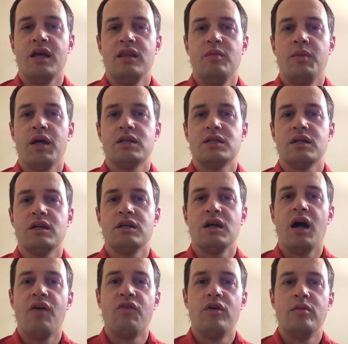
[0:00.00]
and the
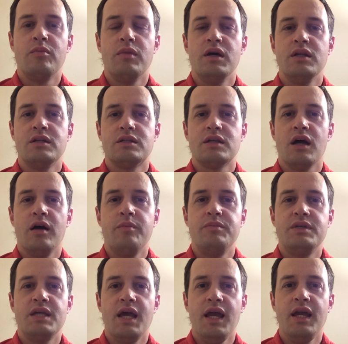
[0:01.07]
Mexican government
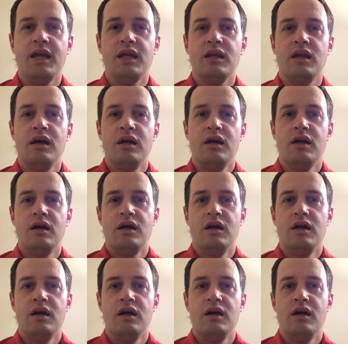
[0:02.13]
obtain